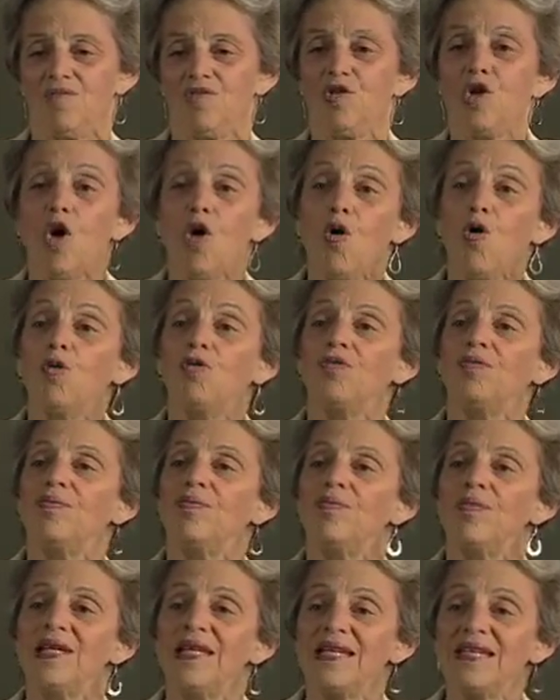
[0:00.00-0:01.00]
don't
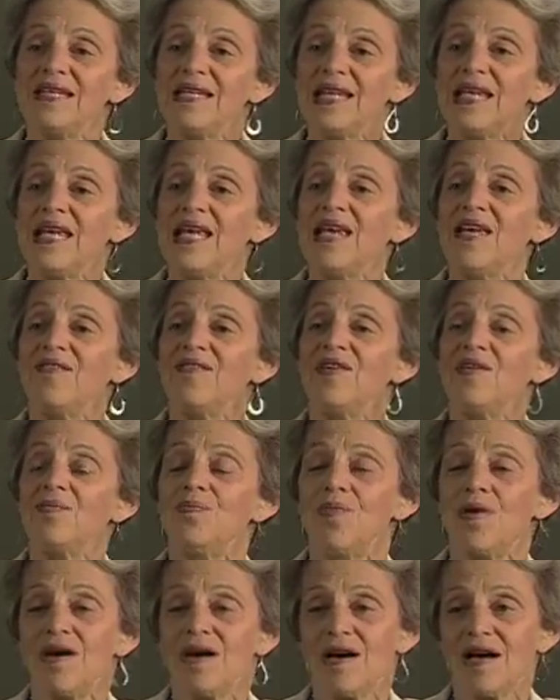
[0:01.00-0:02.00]
meet, even
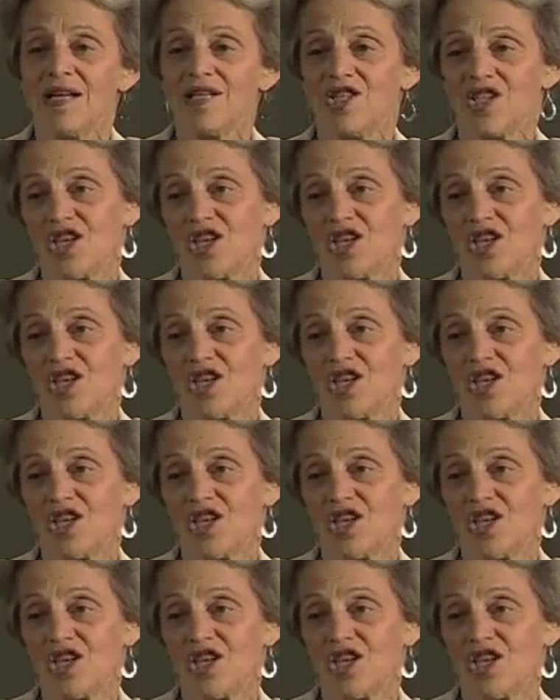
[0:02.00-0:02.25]
by